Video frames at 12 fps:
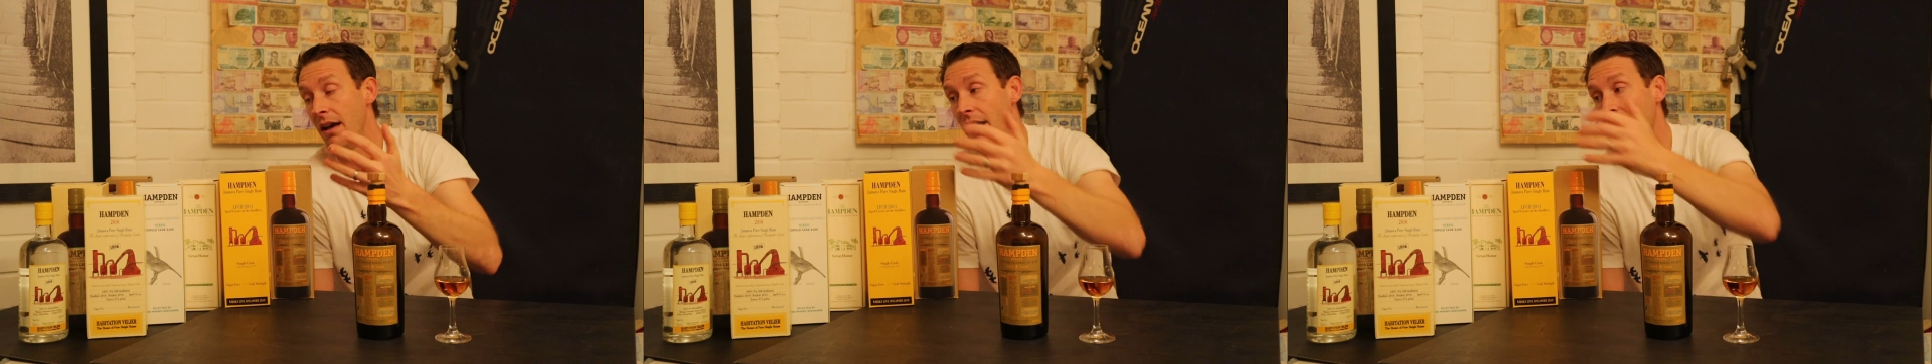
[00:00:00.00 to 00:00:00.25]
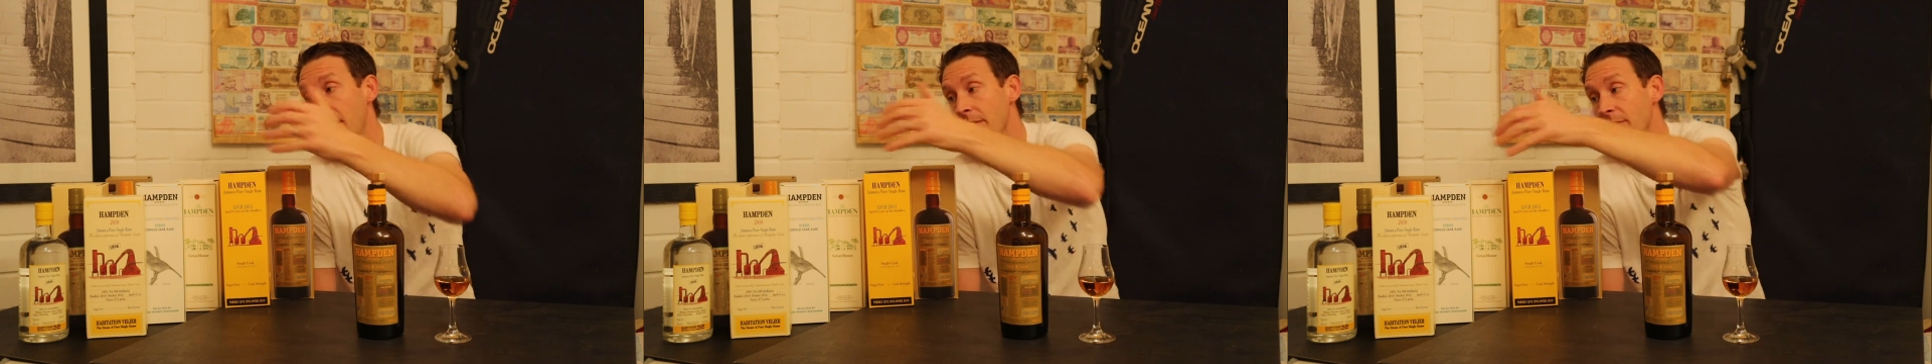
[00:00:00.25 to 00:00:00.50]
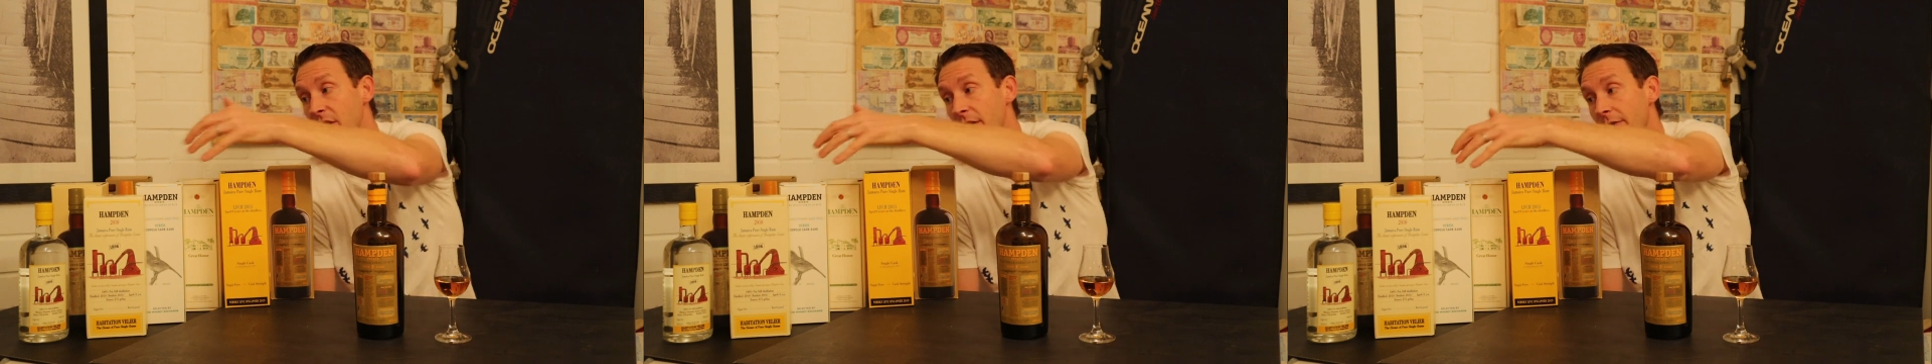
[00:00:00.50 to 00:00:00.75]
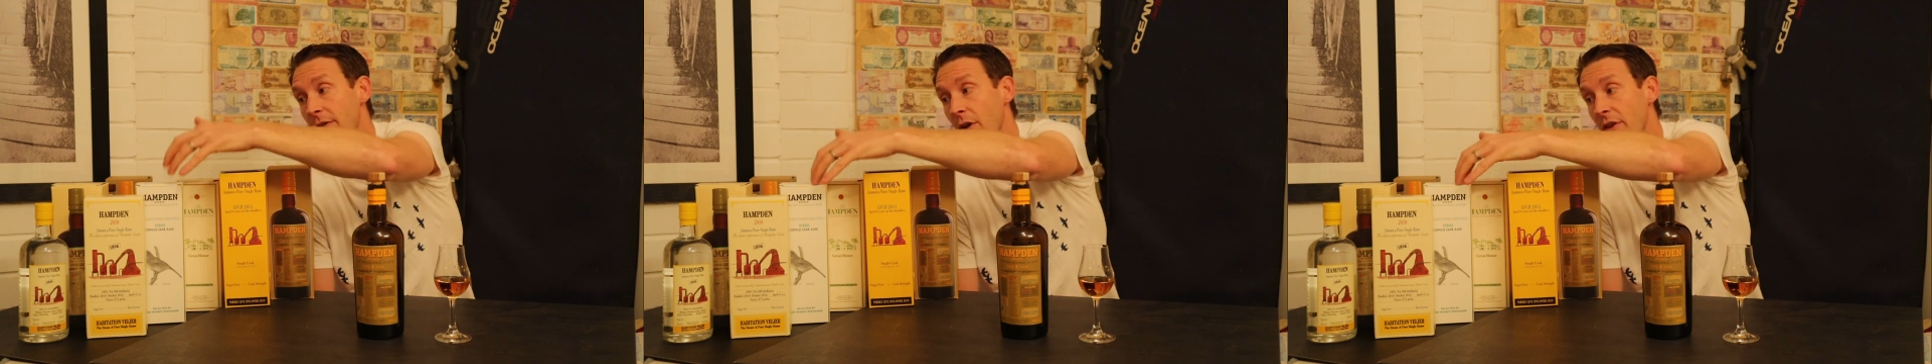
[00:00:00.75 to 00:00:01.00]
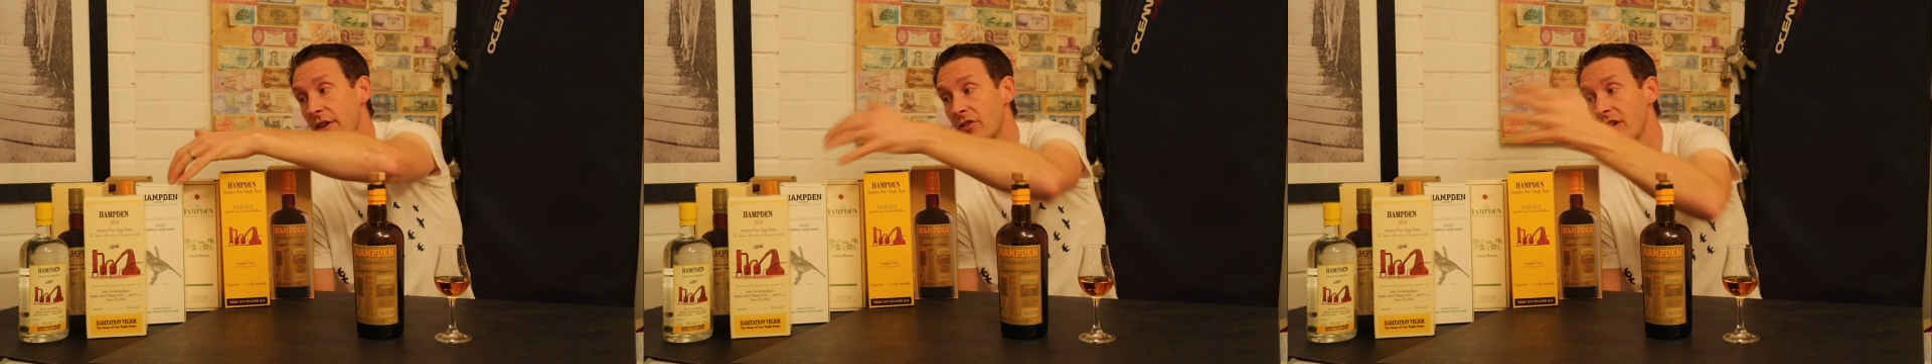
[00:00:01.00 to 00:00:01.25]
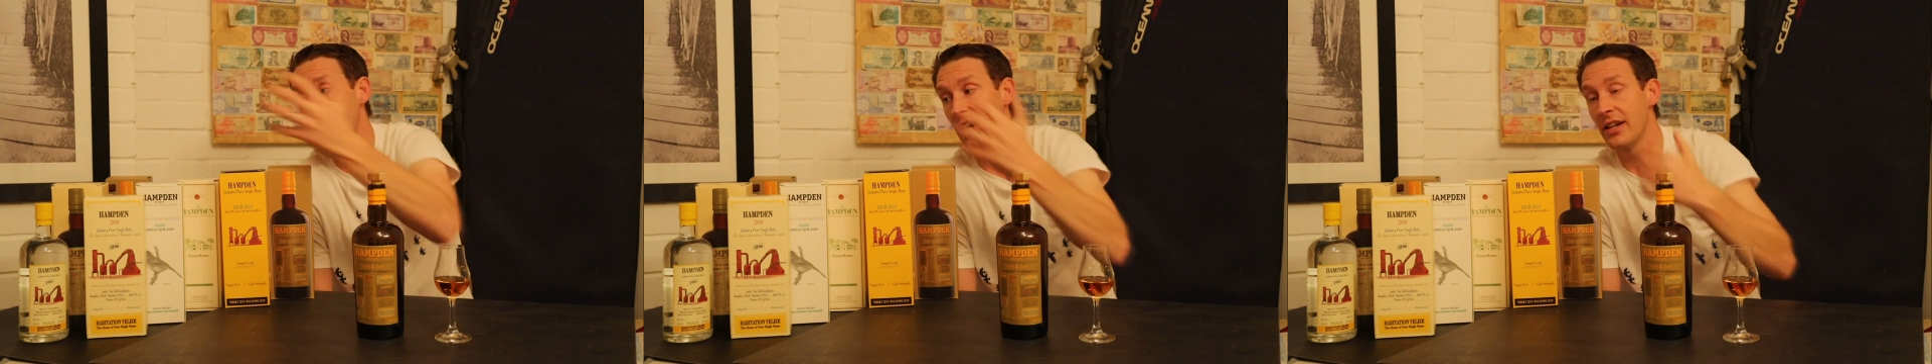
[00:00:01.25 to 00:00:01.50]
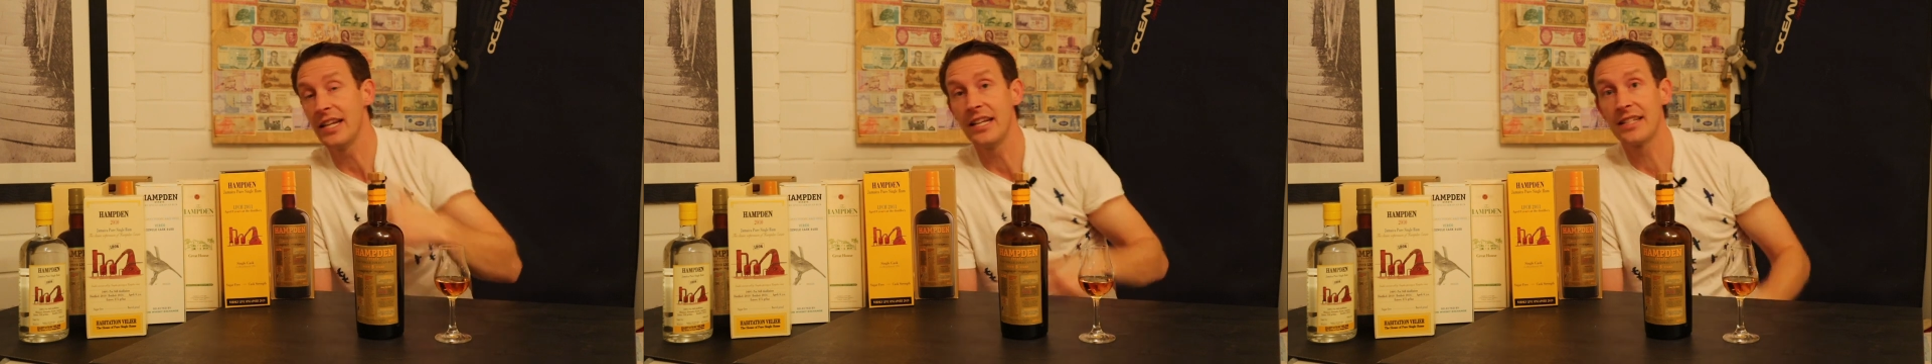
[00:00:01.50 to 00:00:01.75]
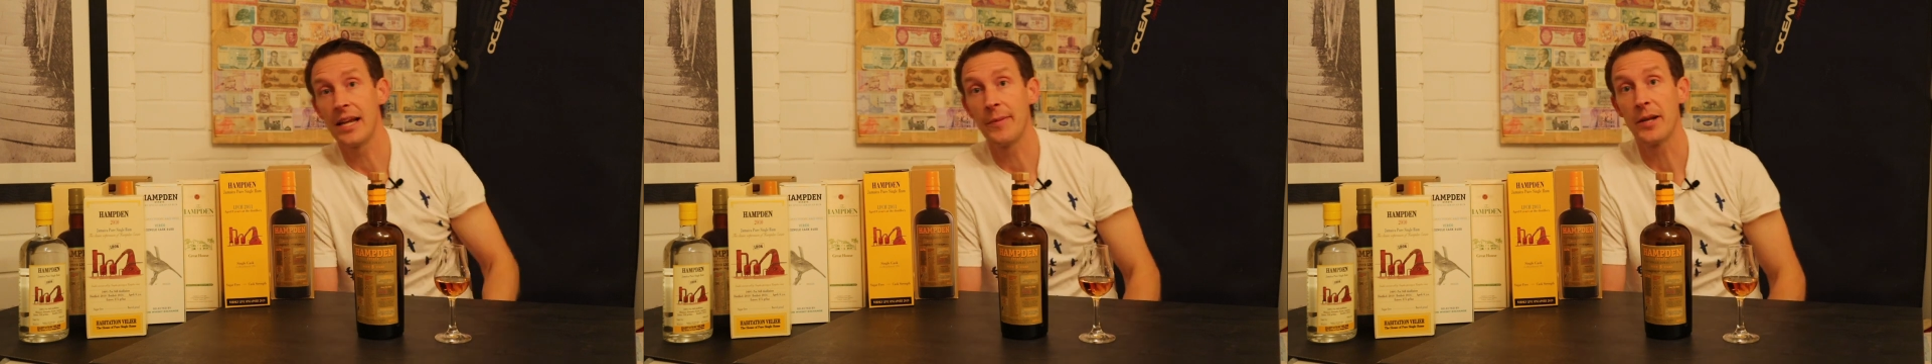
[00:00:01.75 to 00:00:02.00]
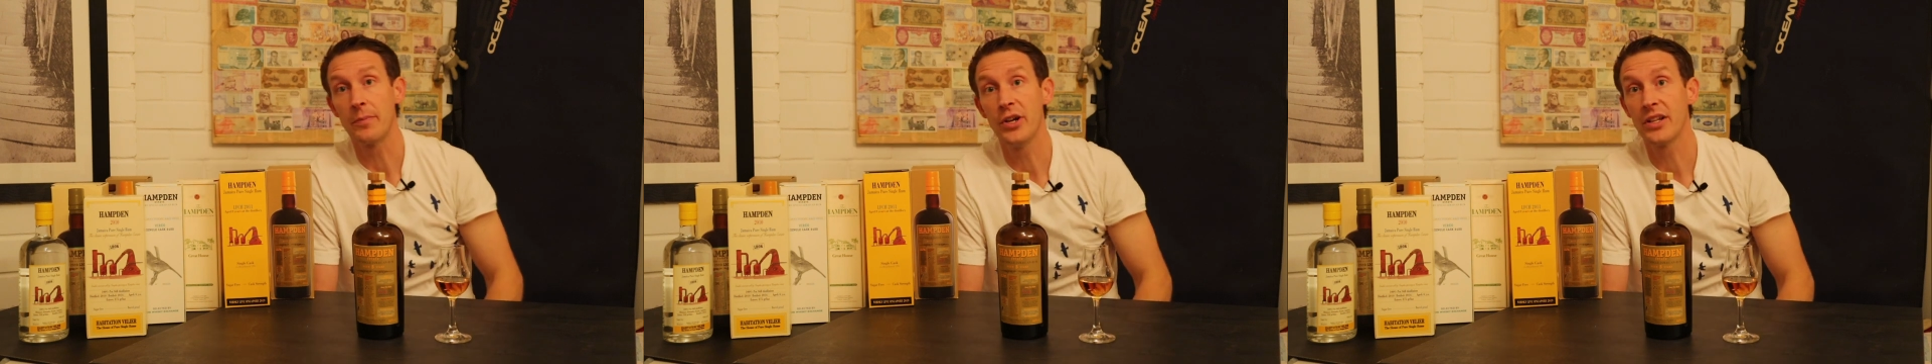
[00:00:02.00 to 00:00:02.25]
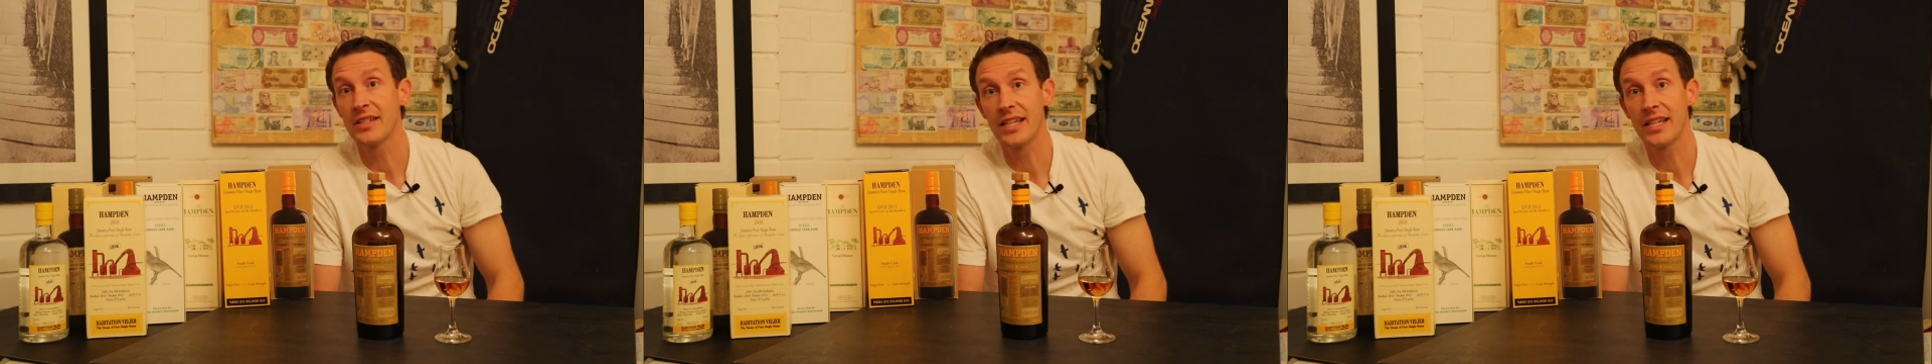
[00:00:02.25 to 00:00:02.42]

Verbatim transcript: um, you've got the Trelawny Endemic Bird